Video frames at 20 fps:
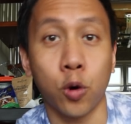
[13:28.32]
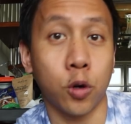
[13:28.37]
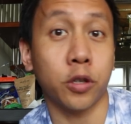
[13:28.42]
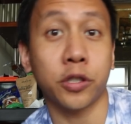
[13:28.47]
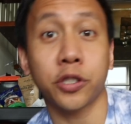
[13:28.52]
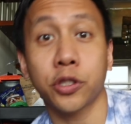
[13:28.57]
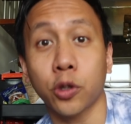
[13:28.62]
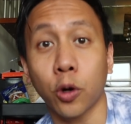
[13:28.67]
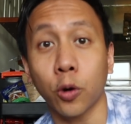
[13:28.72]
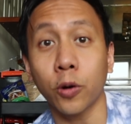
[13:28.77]
or
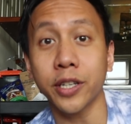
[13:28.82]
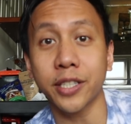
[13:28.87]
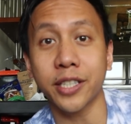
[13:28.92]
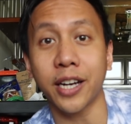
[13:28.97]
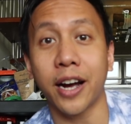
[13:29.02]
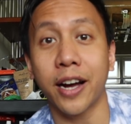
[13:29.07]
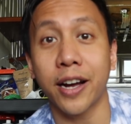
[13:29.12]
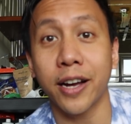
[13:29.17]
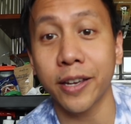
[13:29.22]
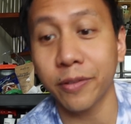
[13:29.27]
story
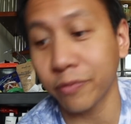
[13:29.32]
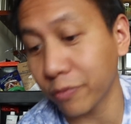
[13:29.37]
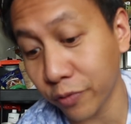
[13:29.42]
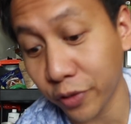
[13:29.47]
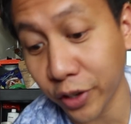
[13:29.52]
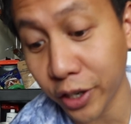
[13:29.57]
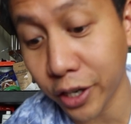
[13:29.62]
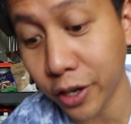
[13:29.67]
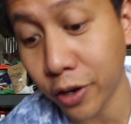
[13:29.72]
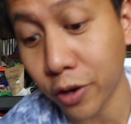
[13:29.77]

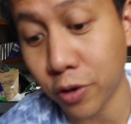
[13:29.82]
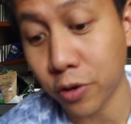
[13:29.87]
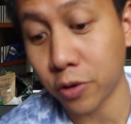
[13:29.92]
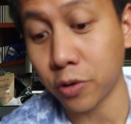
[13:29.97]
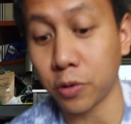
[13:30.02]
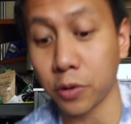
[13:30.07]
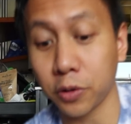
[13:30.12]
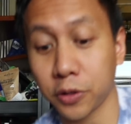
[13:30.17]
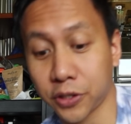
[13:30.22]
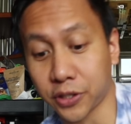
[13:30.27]
time
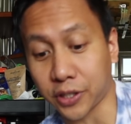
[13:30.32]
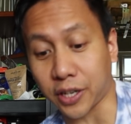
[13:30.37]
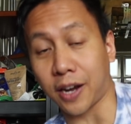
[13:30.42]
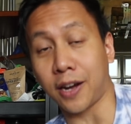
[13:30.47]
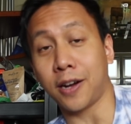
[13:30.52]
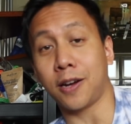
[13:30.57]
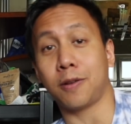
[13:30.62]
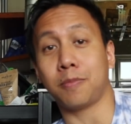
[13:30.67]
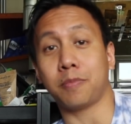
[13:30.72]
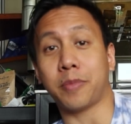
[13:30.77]
videos,
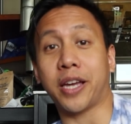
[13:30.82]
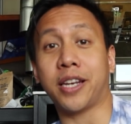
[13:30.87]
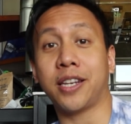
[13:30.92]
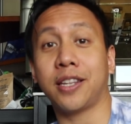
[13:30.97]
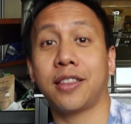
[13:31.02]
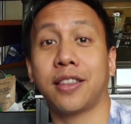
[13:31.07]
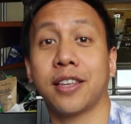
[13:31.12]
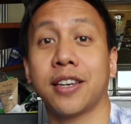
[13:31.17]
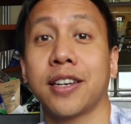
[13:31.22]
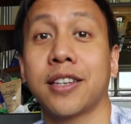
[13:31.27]

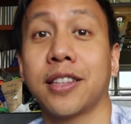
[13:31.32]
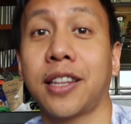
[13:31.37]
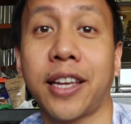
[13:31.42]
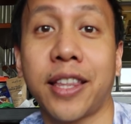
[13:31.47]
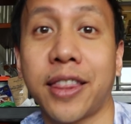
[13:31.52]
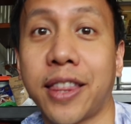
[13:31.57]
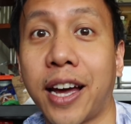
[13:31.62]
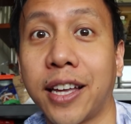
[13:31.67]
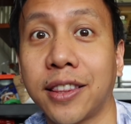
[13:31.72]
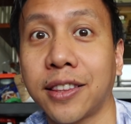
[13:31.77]
anything
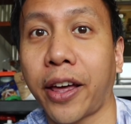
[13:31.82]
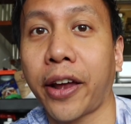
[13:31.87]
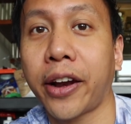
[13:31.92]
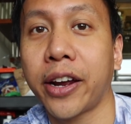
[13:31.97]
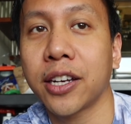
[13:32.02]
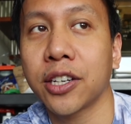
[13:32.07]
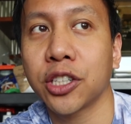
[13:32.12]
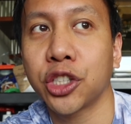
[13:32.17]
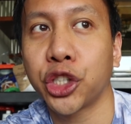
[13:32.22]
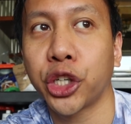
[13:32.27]
like that that
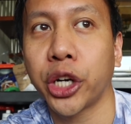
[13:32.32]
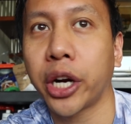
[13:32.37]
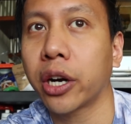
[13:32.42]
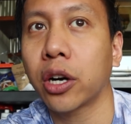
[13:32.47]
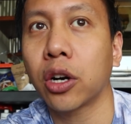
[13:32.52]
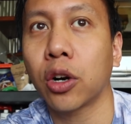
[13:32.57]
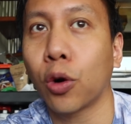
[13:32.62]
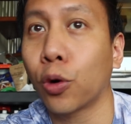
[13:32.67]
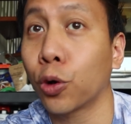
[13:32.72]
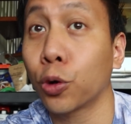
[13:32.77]
I could
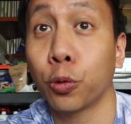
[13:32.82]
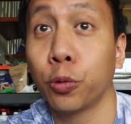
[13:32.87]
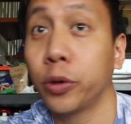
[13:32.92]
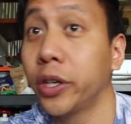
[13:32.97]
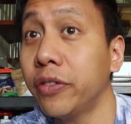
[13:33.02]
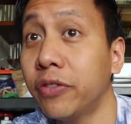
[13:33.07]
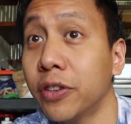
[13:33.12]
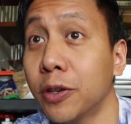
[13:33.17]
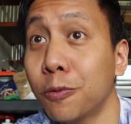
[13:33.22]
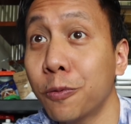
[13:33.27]
share, or
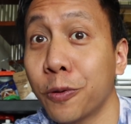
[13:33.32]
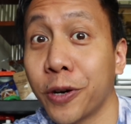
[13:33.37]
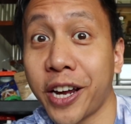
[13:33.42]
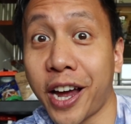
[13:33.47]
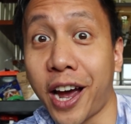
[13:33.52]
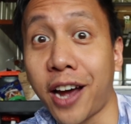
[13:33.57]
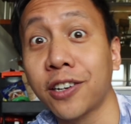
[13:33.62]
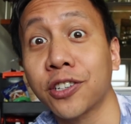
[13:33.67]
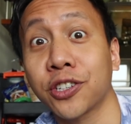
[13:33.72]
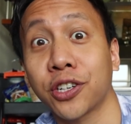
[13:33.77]
even
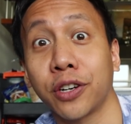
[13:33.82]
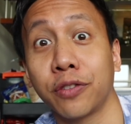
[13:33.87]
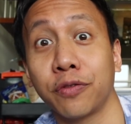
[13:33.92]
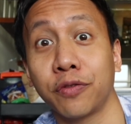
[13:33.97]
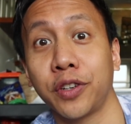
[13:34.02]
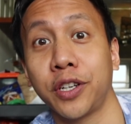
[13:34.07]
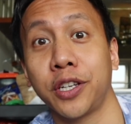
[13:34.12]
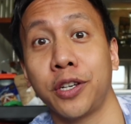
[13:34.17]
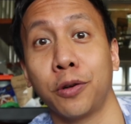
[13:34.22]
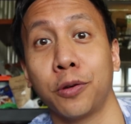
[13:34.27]

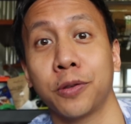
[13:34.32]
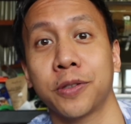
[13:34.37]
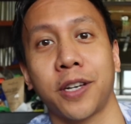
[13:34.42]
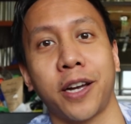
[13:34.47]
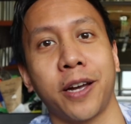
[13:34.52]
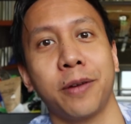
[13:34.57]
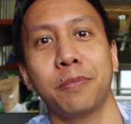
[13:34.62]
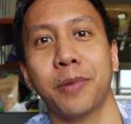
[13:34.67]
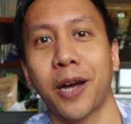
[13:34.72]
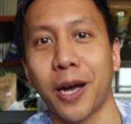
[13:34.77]
reaction videos,
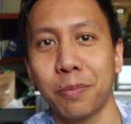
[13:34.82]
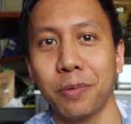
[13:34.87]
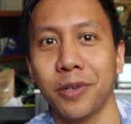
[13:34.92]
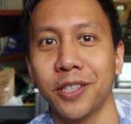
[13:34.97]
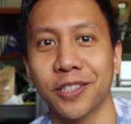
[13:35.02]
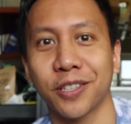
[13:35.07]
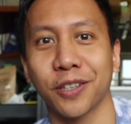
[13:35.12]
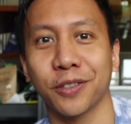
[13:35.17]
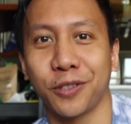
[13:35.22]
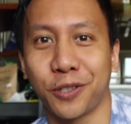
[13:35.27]
I'm
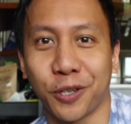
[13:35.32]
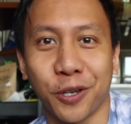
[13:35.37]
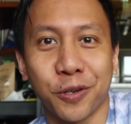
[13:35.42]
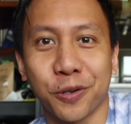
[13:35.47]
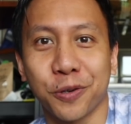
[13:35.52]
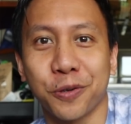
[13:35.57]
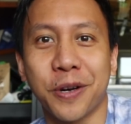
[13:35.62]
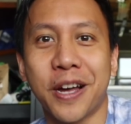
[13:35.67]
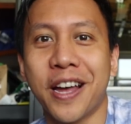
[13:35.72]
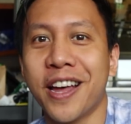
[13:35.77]
happy to
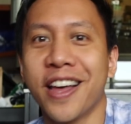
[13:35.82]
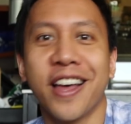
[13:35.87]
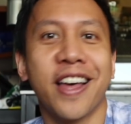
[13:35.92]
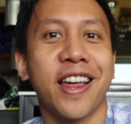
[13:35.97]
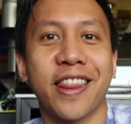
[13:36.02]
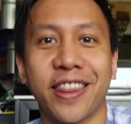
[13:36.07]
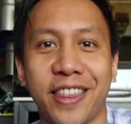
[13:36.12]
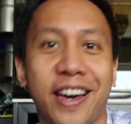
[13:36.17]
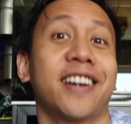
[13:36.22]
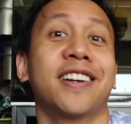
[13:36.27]
do
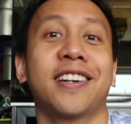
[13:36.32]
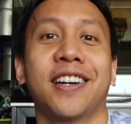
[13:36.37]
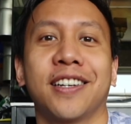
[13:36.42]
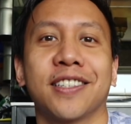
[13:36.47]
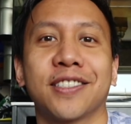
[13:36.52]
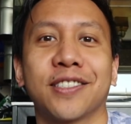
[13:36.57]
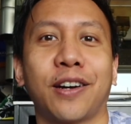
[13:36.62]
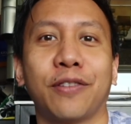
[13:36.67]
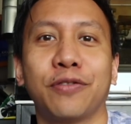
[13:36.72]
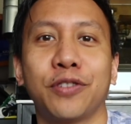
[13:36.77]
that kind
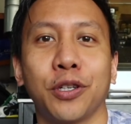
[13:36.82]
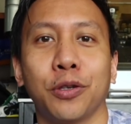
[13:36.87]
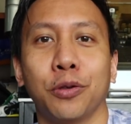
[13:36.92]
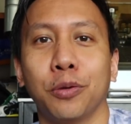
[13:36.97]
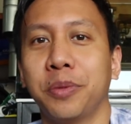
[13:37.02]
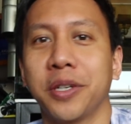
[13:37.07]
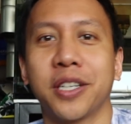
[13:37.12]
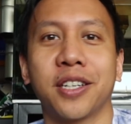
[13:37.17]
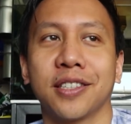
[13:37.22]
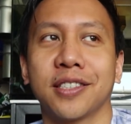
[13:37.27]
of stuff
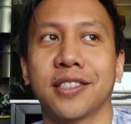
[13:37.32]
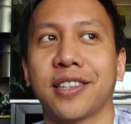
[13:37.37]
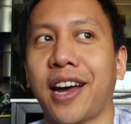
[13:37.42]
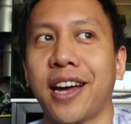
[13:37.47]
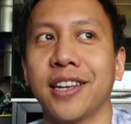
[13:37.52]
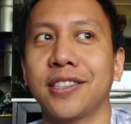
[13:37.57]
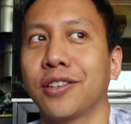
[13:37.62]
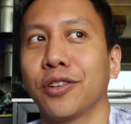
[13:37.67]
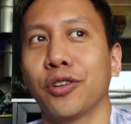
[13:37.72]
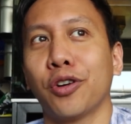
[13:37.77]
too. Because
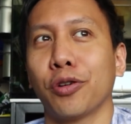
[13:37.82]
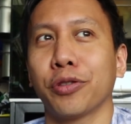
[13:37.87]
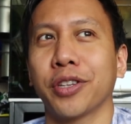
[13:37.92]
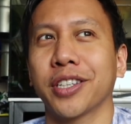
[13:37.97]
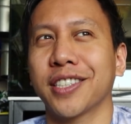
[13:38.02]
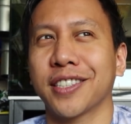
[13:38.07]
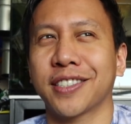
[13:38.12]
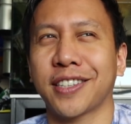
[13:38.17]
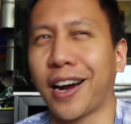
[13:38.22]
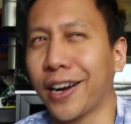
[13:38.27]
as you know,
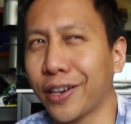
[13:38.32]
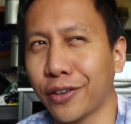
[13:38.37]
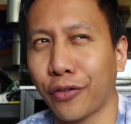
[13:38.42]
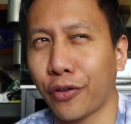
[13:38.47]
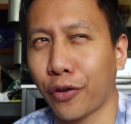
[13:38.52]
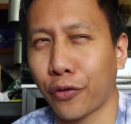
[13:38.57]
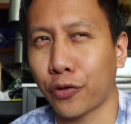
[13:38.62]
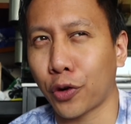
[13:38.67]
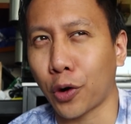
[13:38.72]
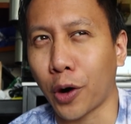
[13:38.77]
this is kind
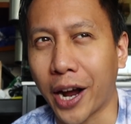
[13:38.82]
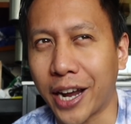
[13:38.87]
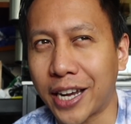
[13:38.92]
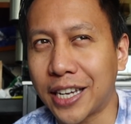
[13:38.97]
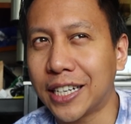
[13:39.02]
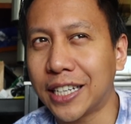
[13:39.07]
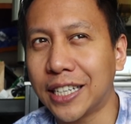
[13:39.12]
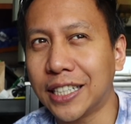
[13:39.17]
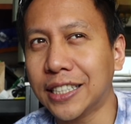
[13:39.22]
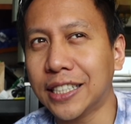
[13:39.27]
of a
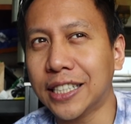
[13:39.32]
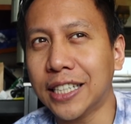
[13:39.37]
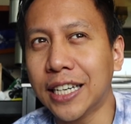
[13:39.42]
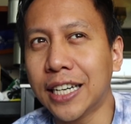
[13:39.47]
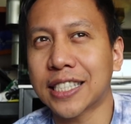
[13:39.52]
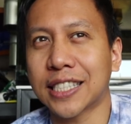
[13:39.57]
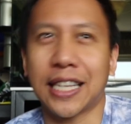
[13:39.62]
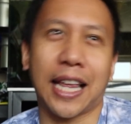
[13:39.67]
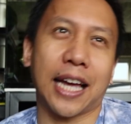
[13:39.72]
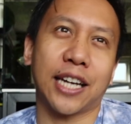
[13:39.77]
variety
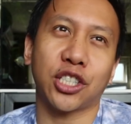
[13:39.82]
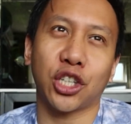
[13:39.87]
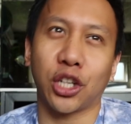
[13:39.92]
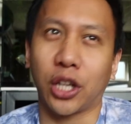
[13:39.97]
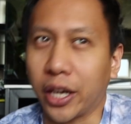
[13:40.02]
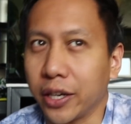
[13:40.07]
slash